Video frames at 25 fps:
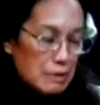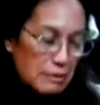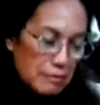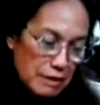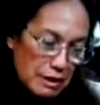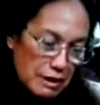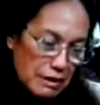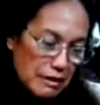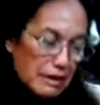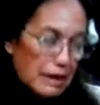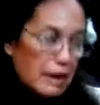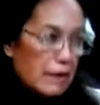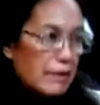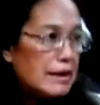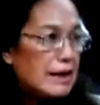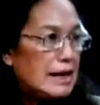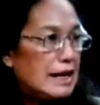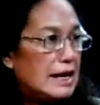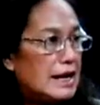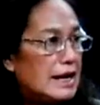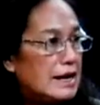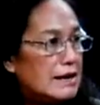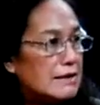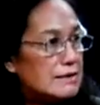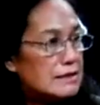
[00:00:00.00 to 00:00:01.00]
when
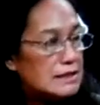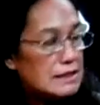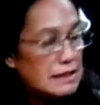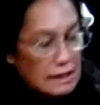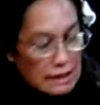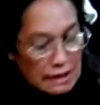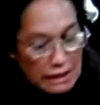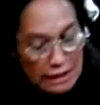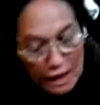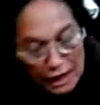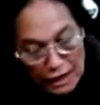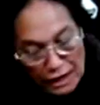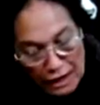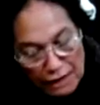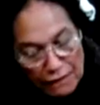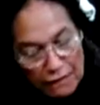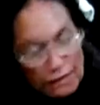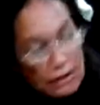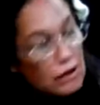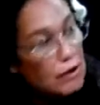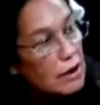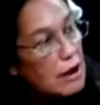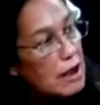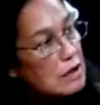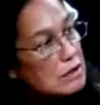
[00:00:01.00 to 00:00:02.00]
military leaves, they
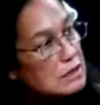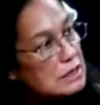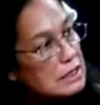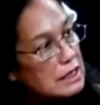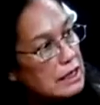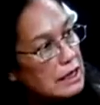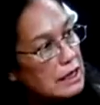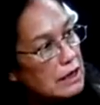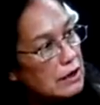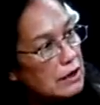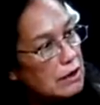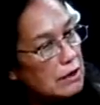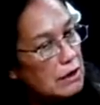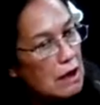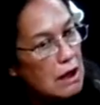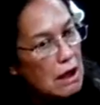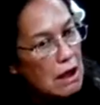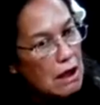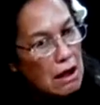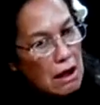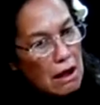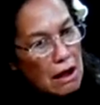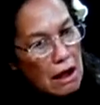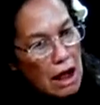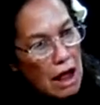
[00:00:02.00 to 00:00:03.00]
leave their housing here.
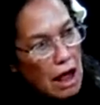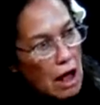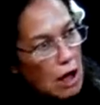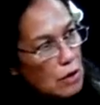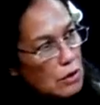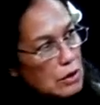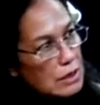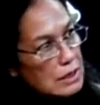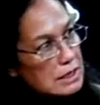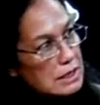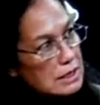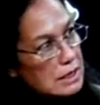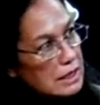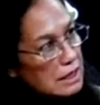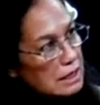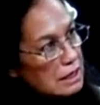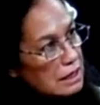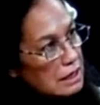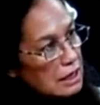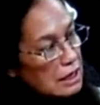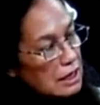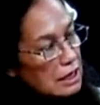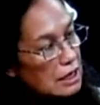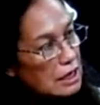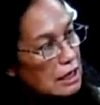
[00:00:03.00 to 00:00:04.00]
How does
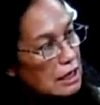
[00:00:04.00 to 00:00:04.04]
it